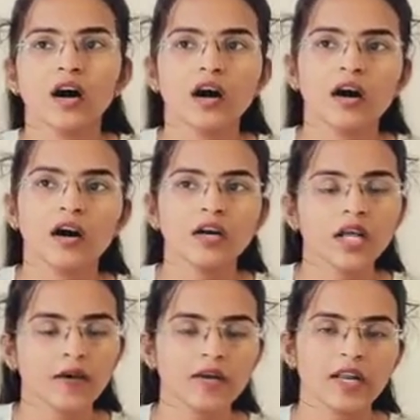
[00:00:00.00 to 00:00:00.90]

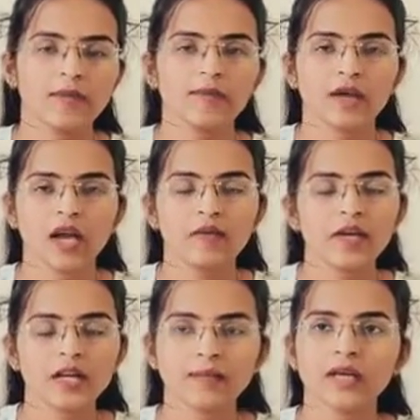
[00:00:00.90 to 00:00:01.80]

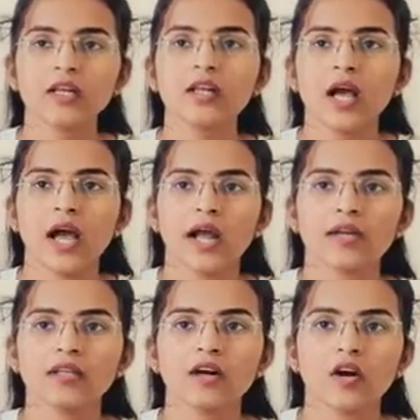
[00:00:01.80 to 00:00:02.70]
unavailable,
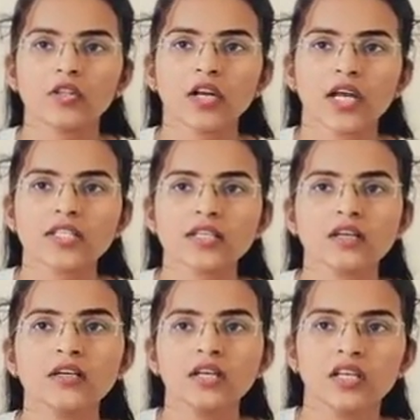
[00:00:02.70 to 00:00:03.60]
and the authorized
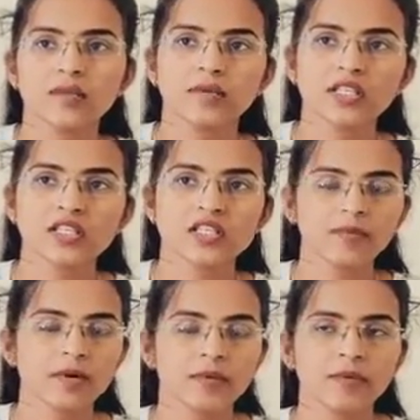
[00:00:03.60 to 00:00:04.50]

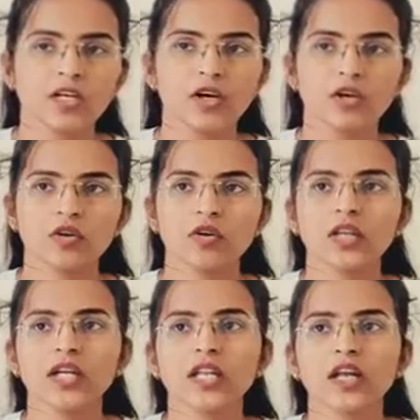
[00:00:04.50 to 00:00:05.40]
emergency permit control.
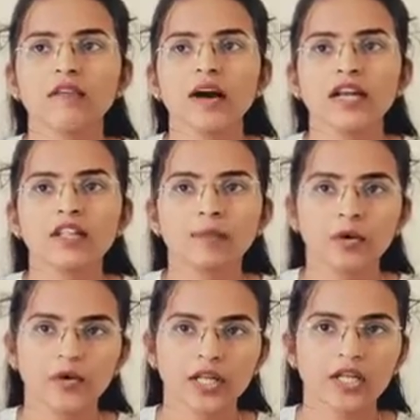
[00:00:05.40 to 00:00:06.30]
It required the
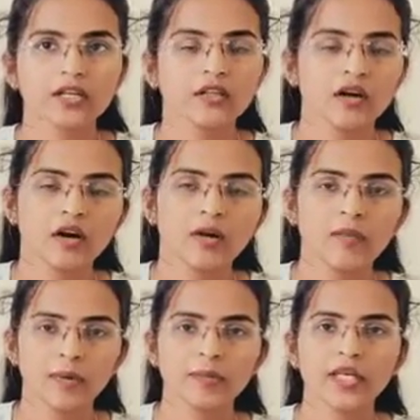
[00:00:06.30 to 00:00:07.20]
protect
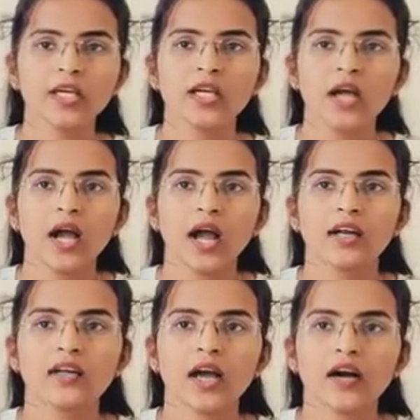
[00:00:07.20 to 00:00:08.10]
public,
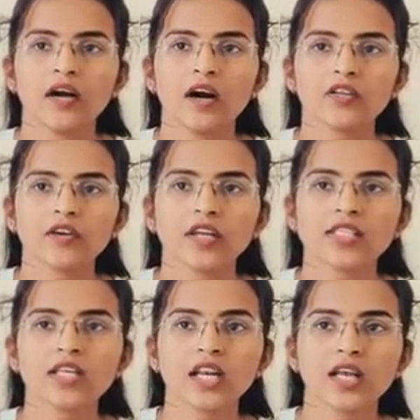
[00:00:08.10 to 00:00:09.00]
and
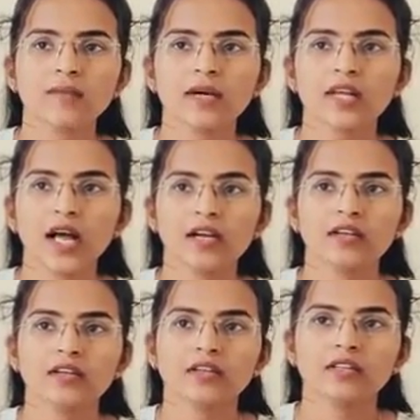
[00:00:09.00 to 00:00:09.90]
authorizing label
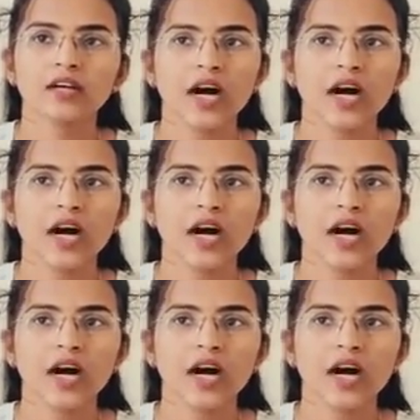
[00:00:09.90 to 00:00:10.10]
at the